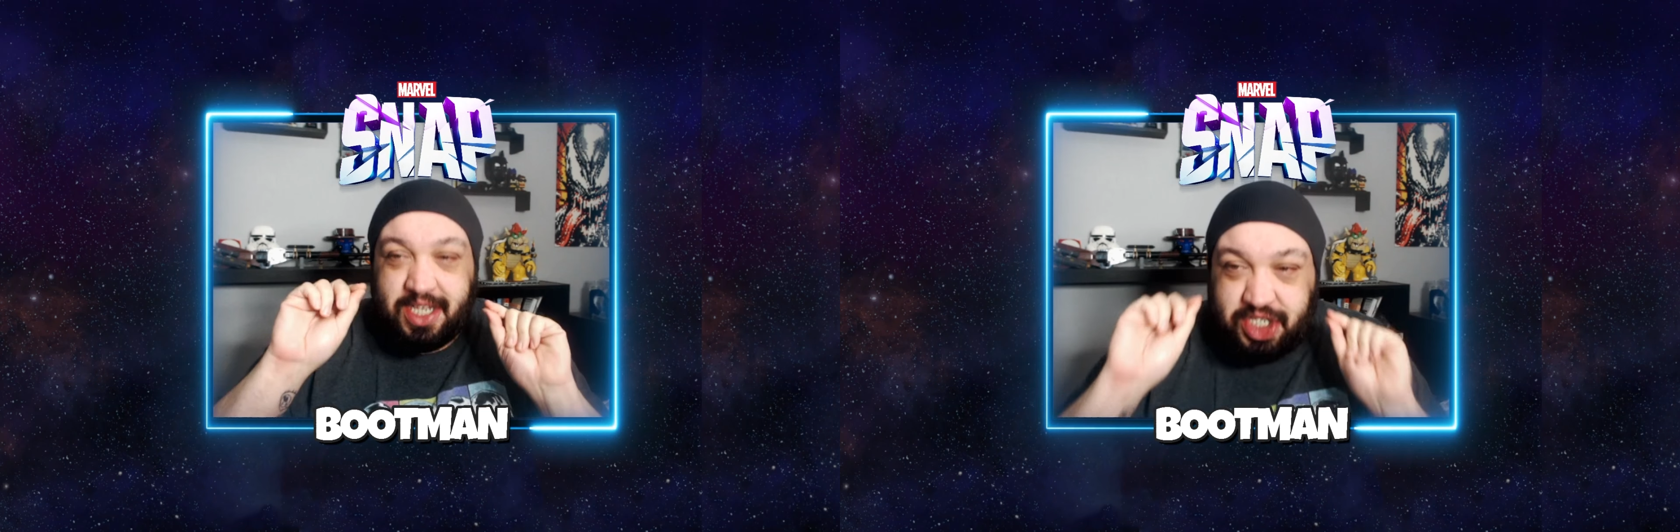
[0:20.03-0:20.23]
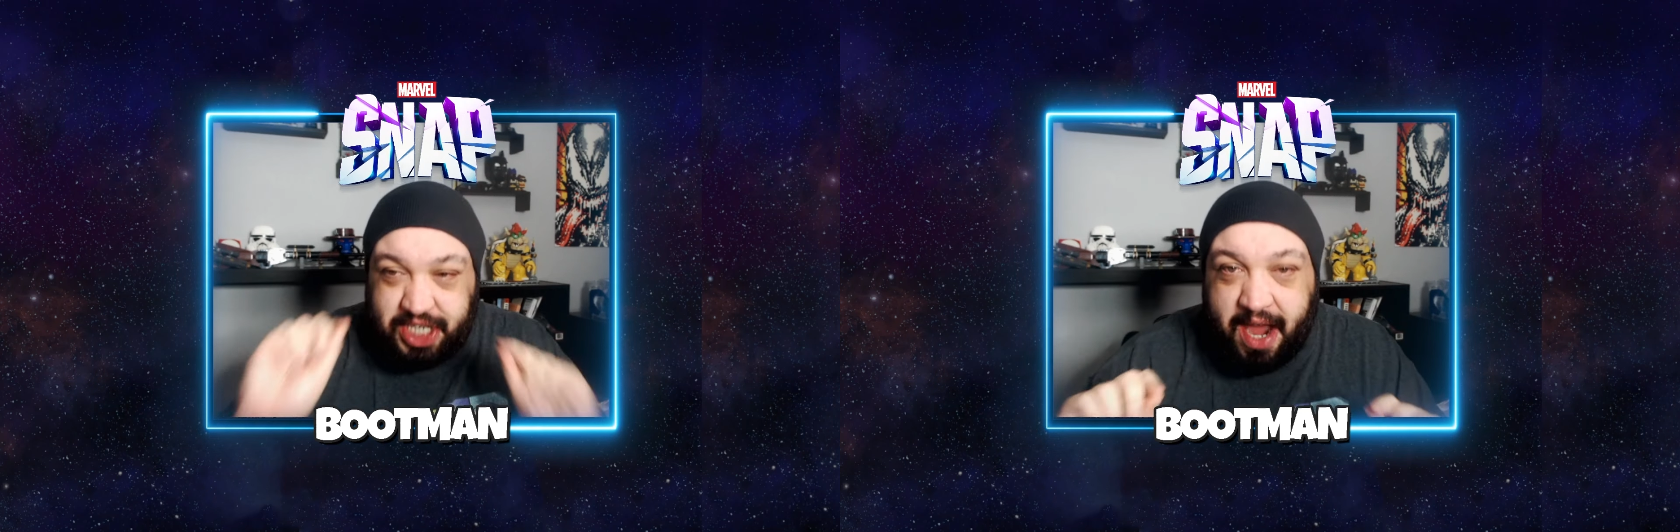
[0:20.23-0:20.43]

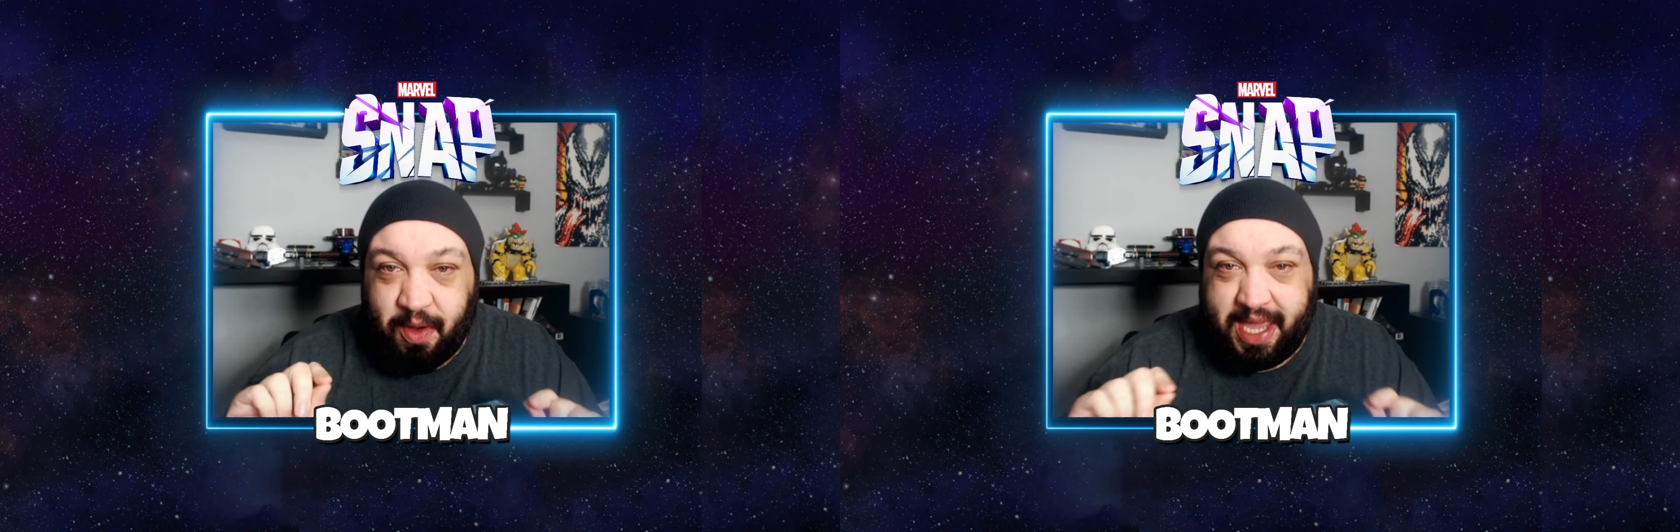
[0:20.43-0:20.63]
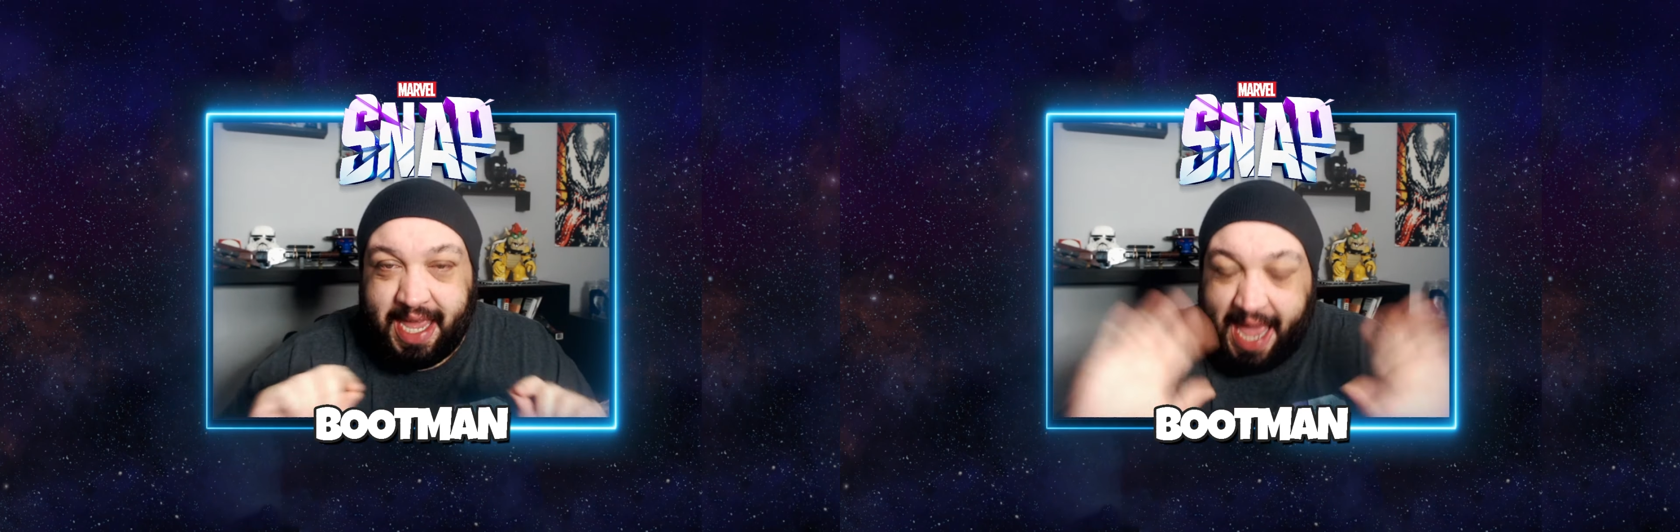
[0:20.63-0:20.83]

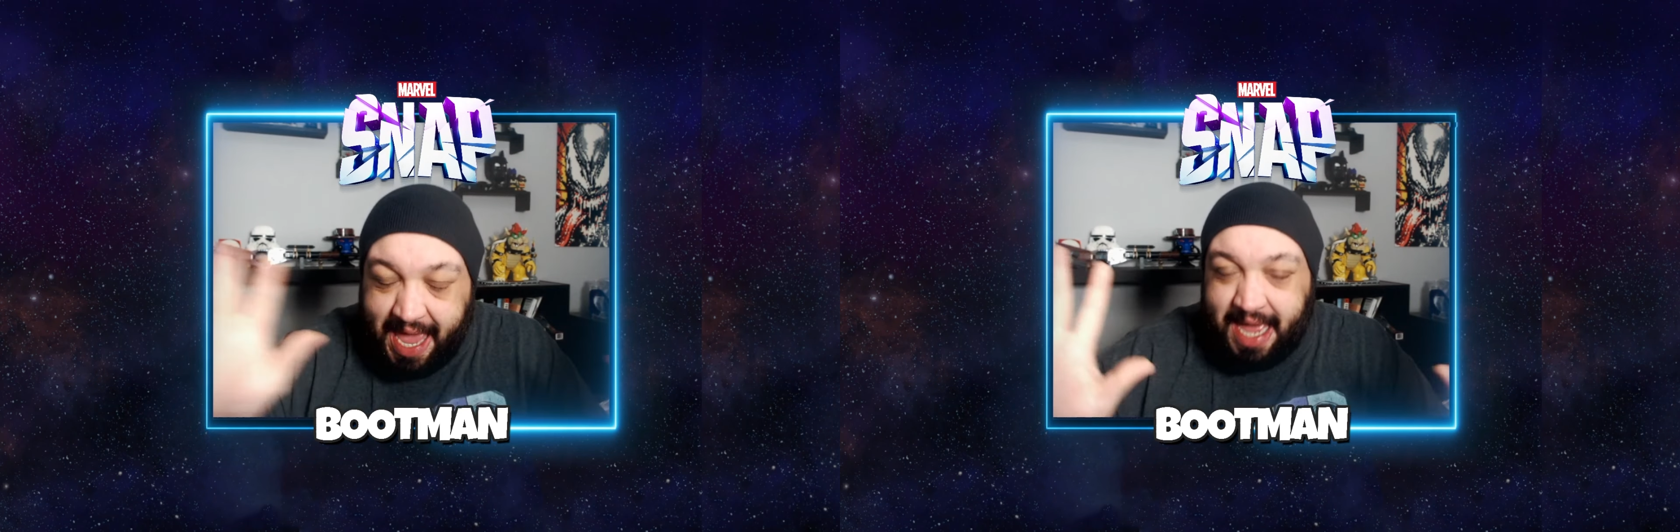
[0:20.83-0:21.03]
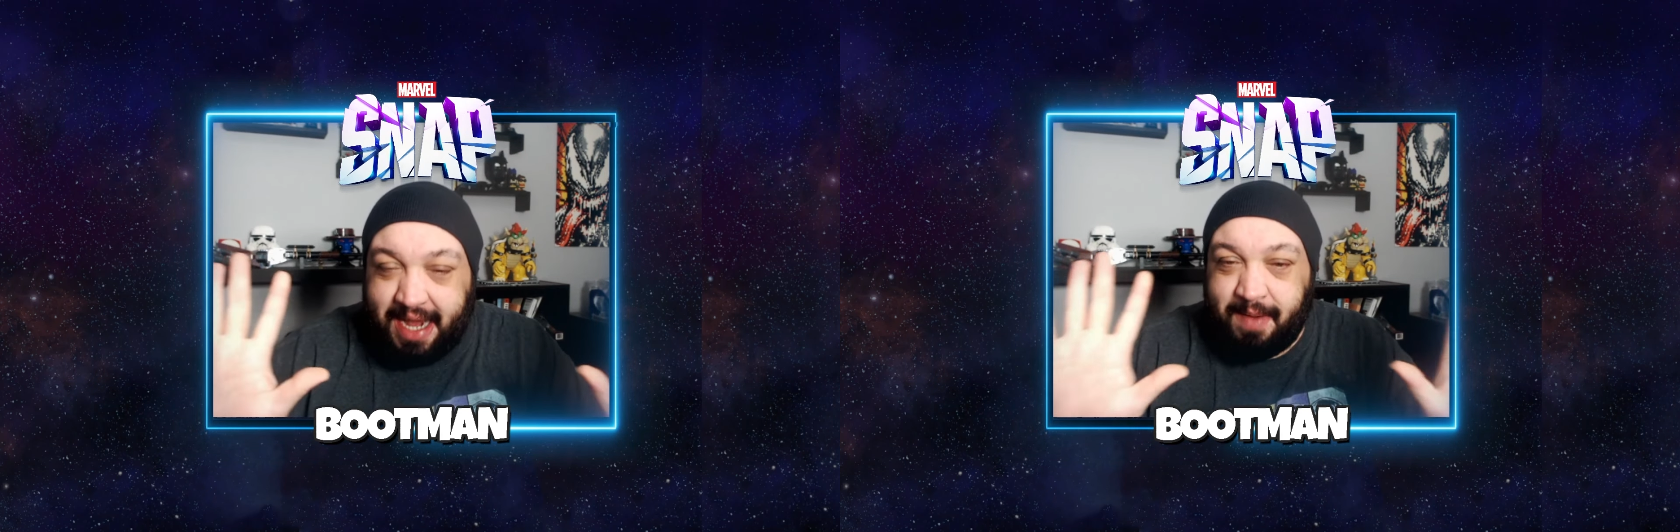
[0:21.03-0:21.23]
Shadow King.
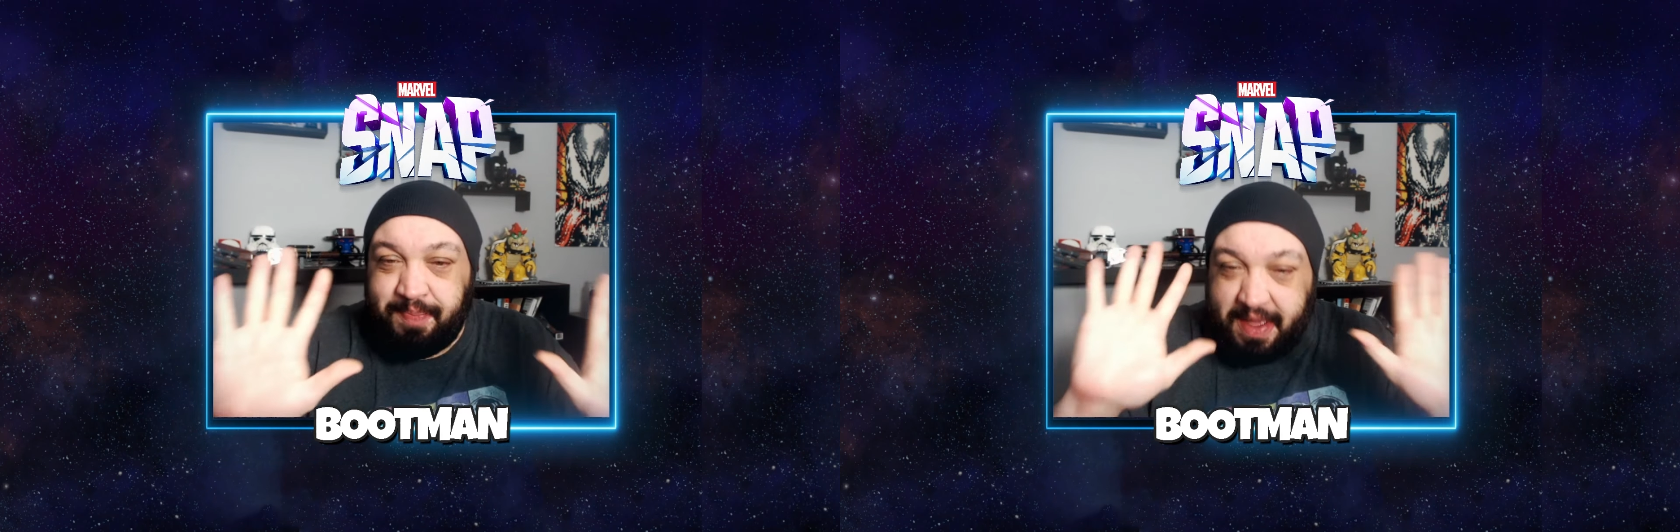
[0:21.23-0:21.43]
And